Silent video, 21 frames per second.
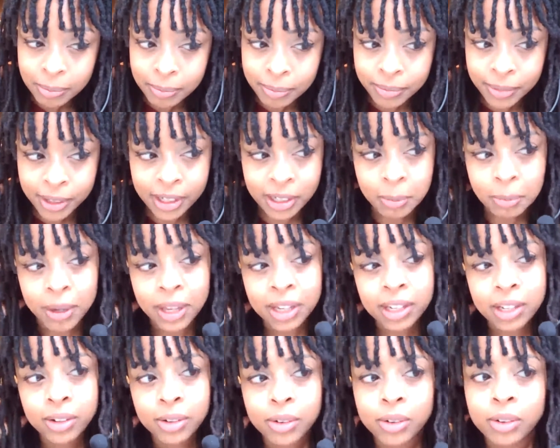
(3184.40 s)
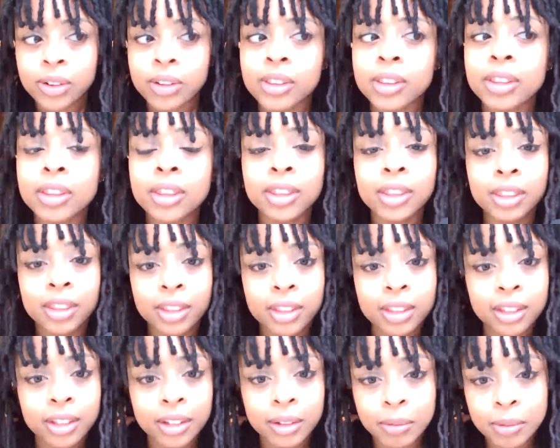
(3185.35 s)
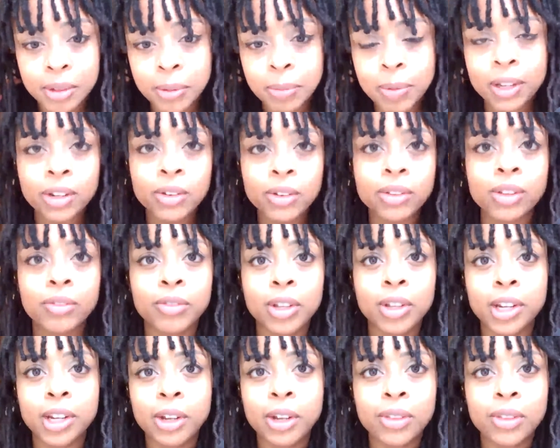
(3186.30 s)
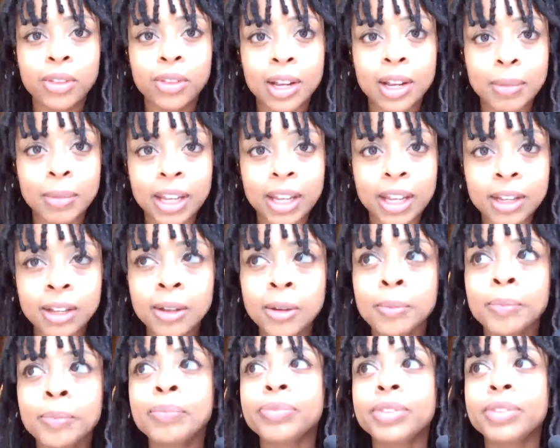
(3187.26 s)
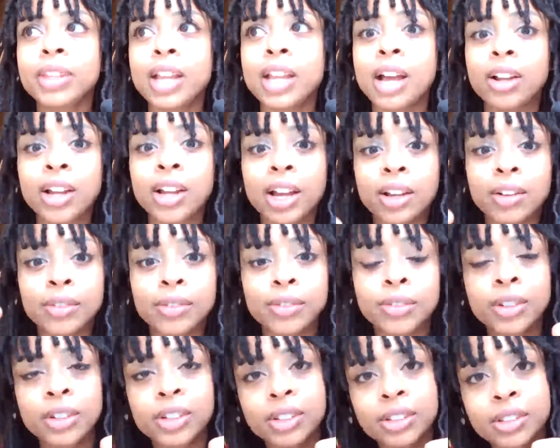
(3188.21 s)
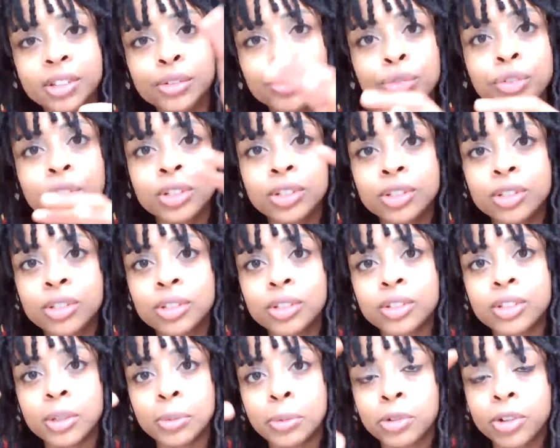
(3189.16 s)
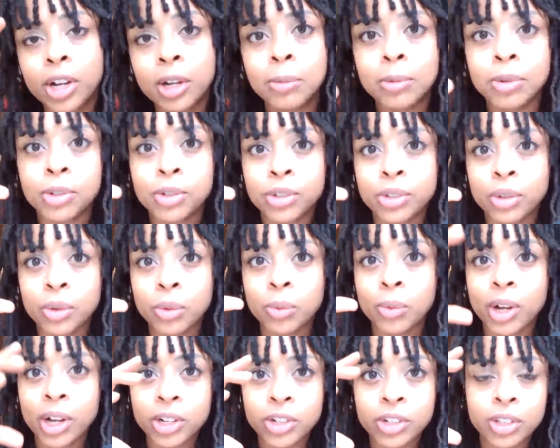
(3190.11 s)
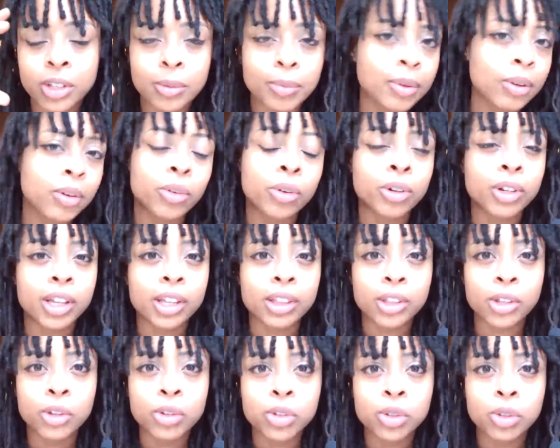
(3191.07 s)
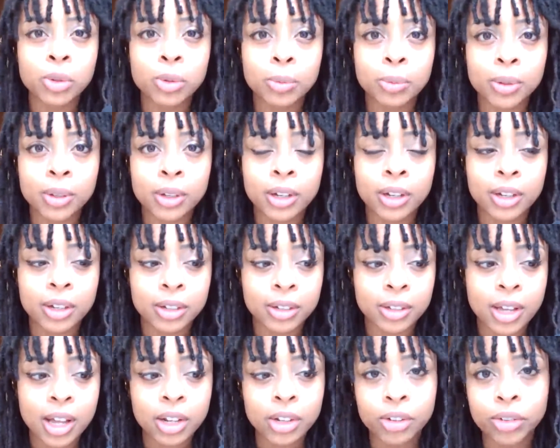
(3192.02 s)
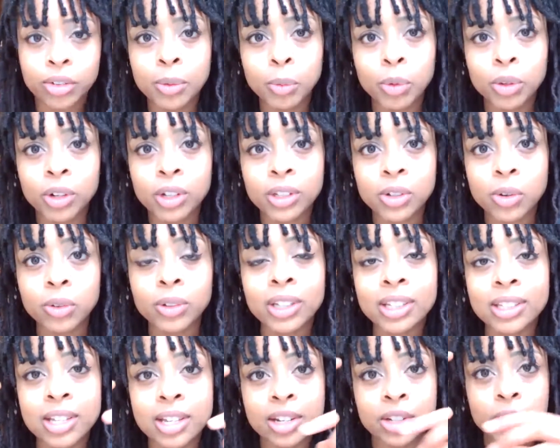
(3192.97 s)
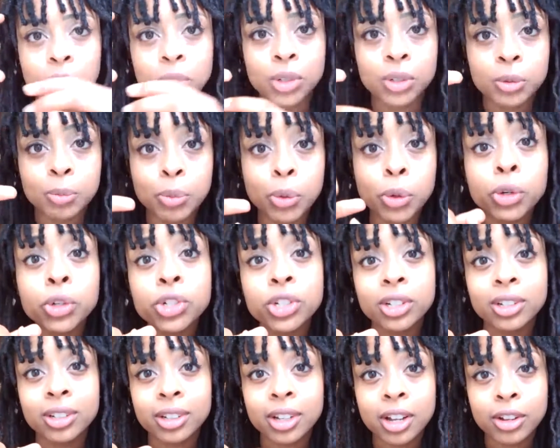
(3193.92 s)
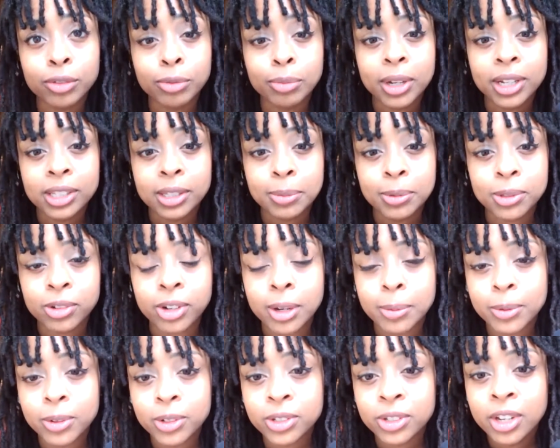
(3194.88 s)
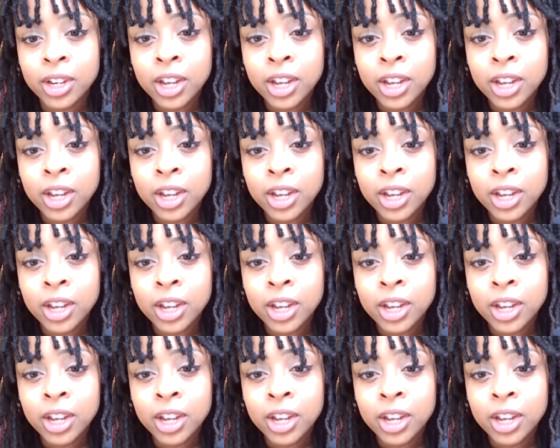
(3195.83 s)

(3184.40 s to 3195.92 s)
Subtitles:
depending on the video that I make, I'll have different subscribers watch them, or like the YouTube algorithm will only send it to a portion of my subscribers.